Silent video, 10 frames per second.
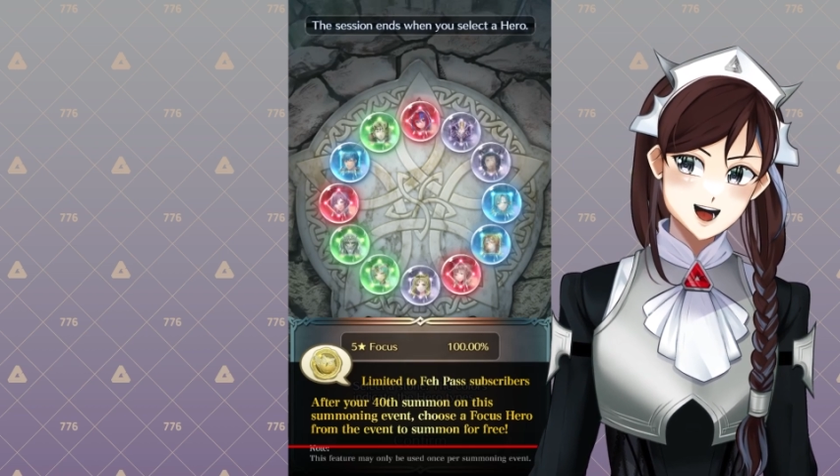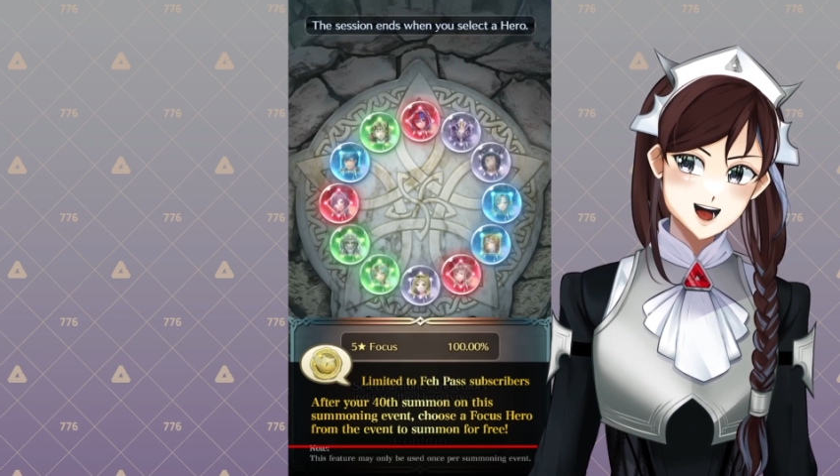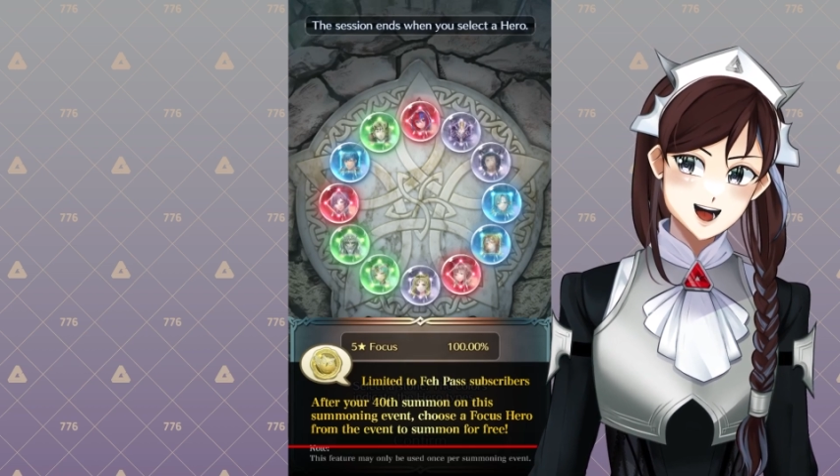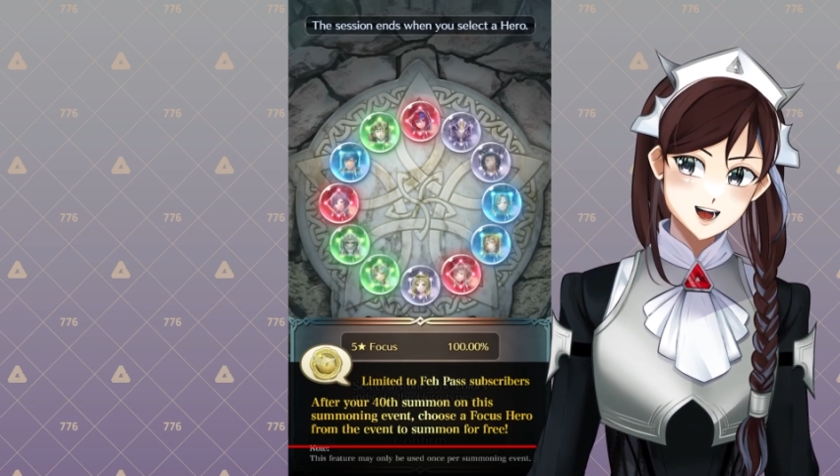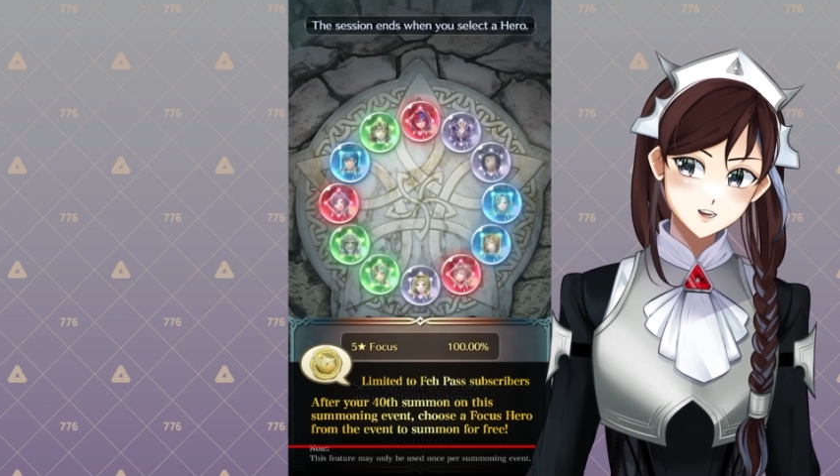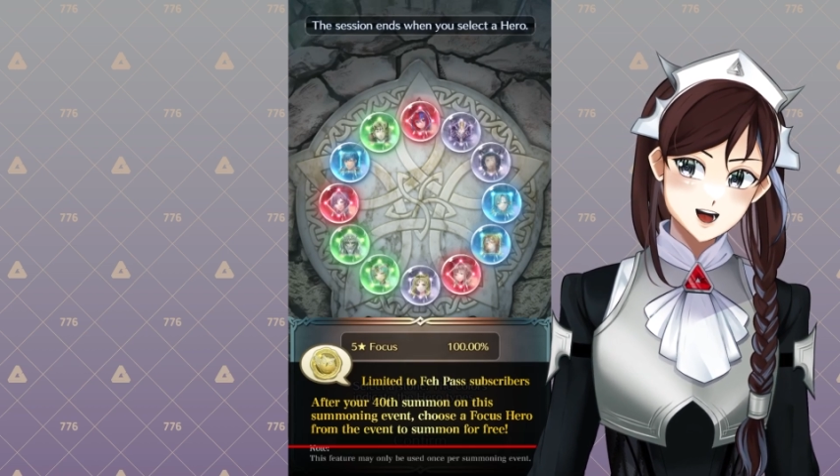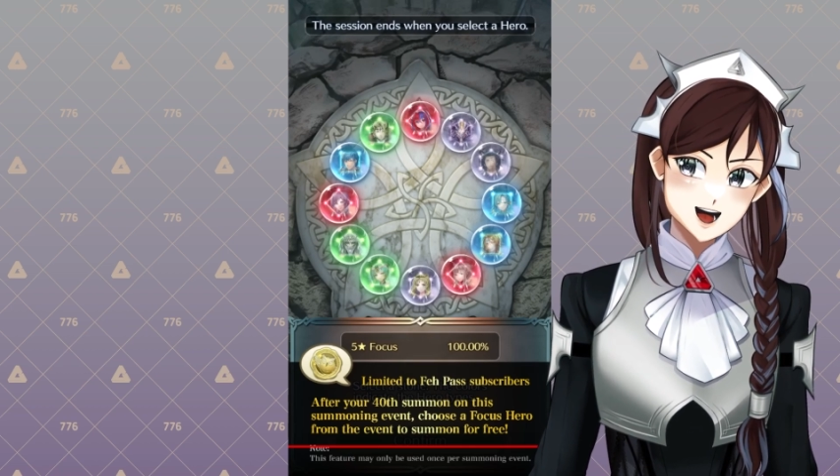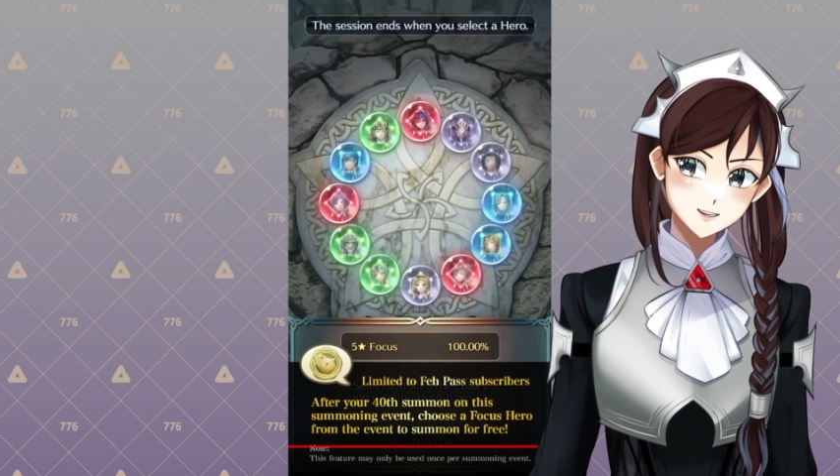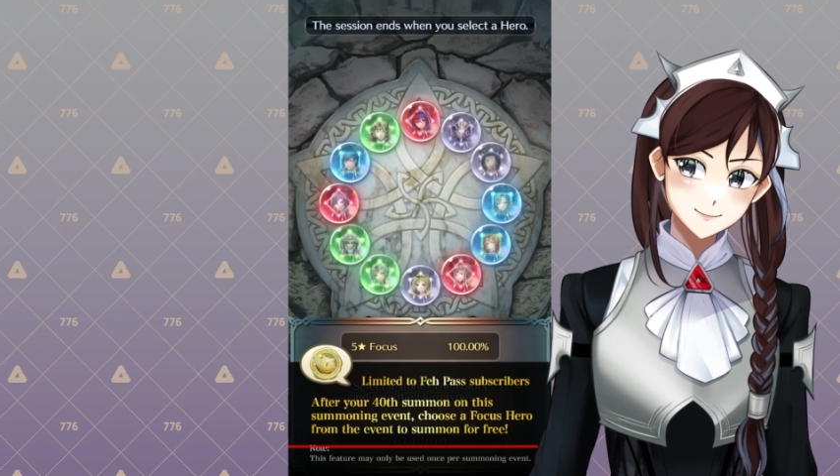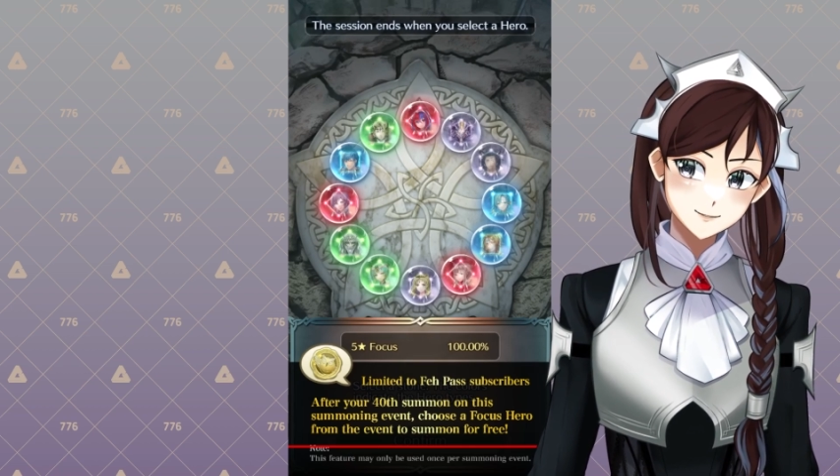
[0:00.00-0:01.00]
I think
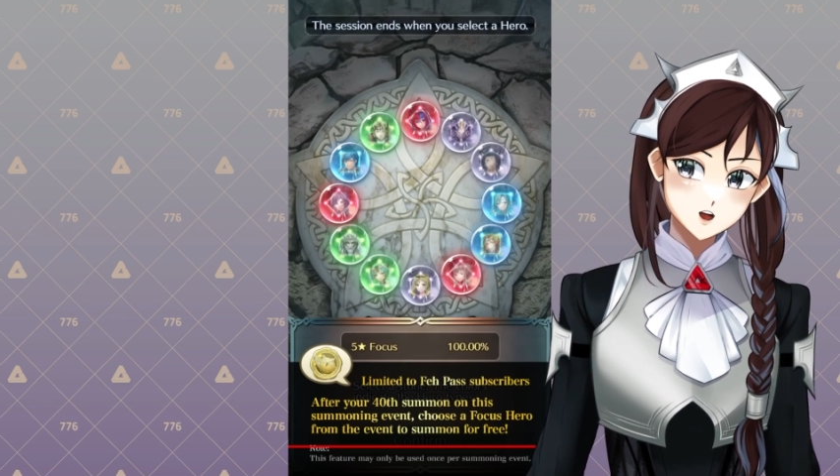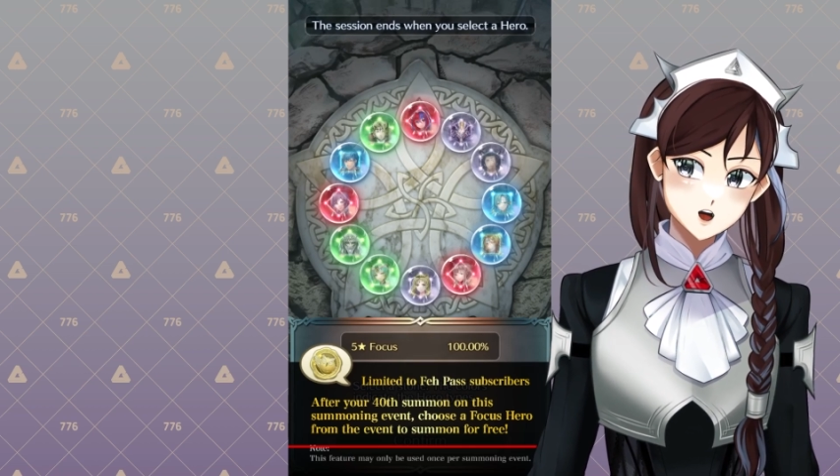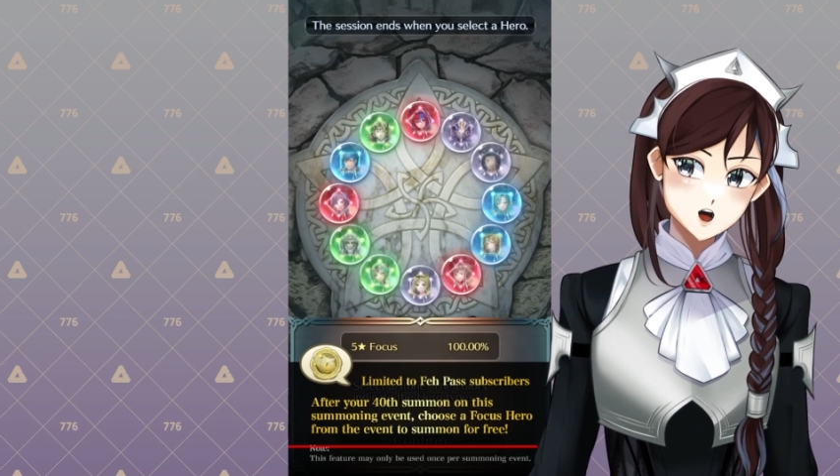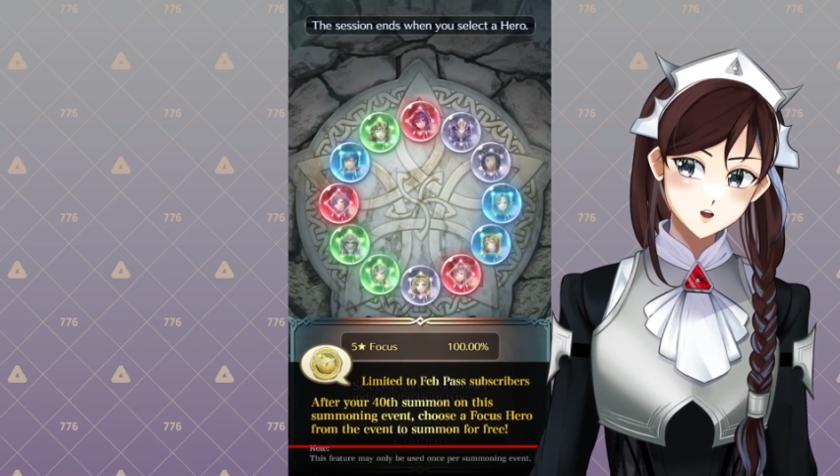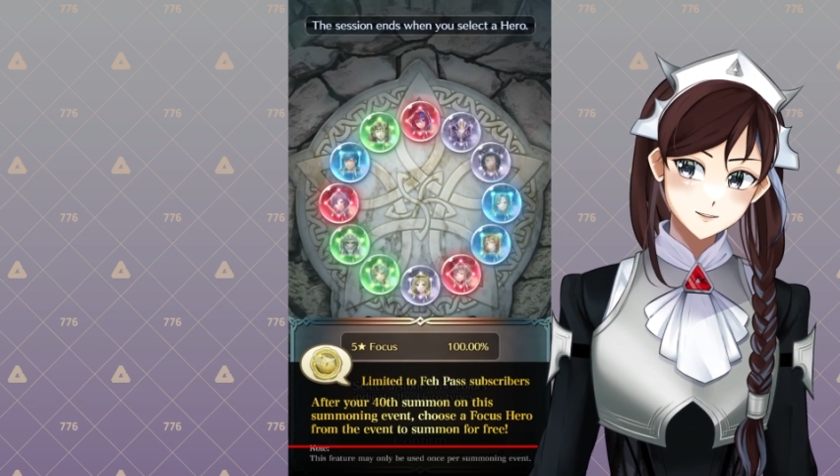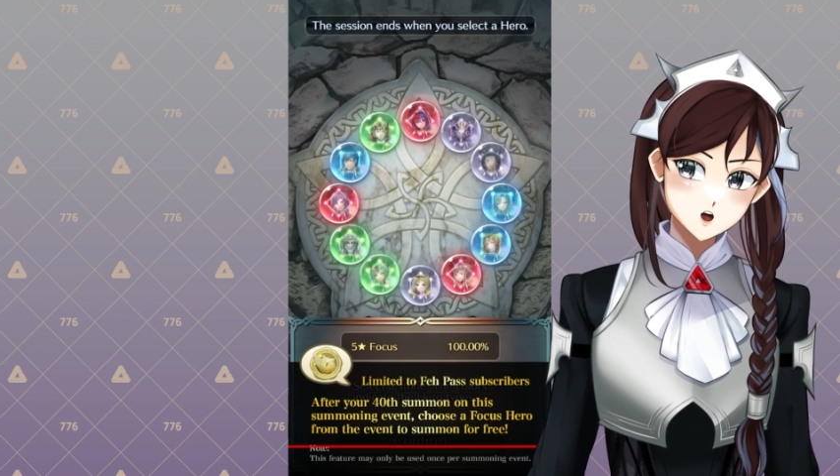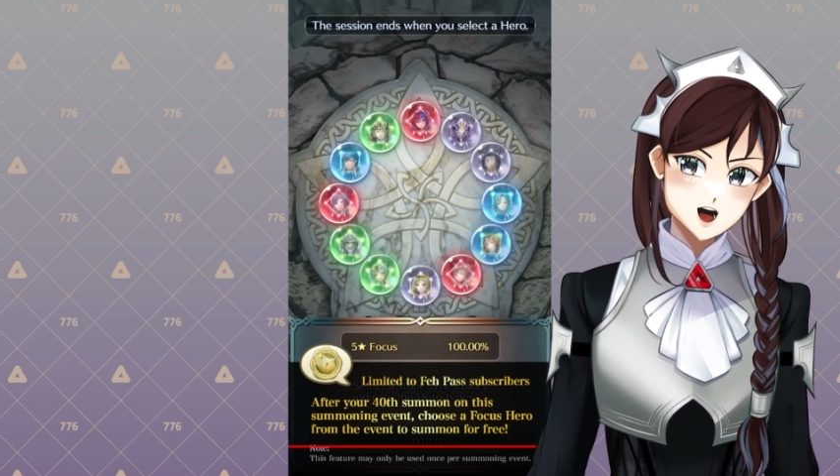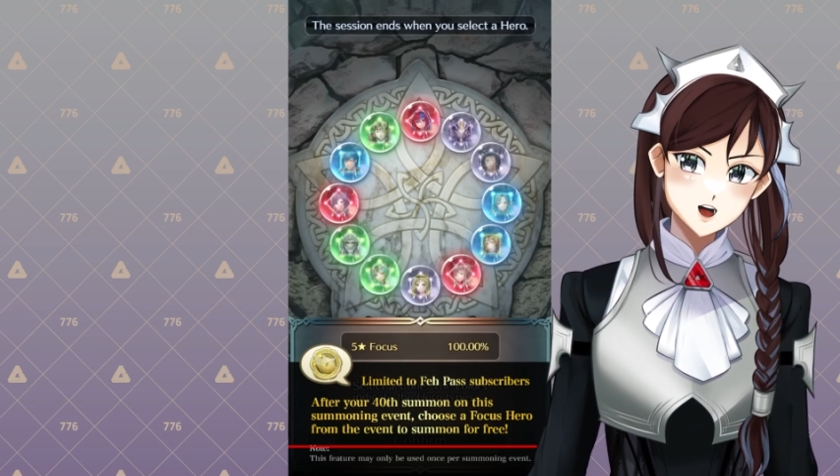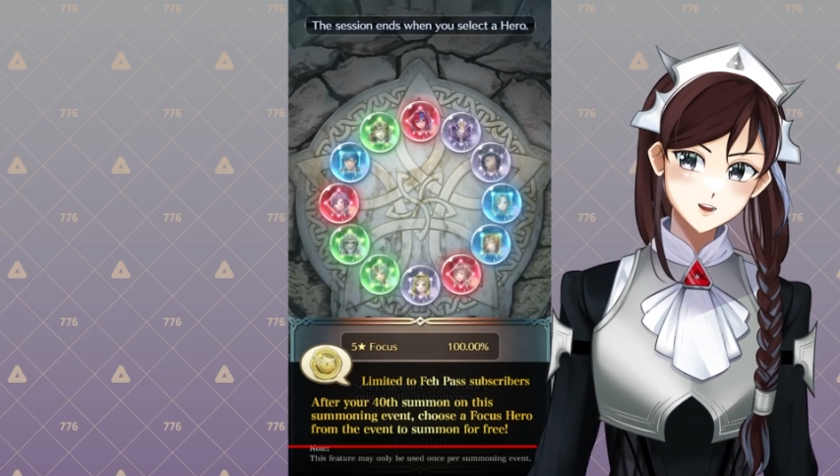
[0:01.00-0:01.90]
most of us would be happy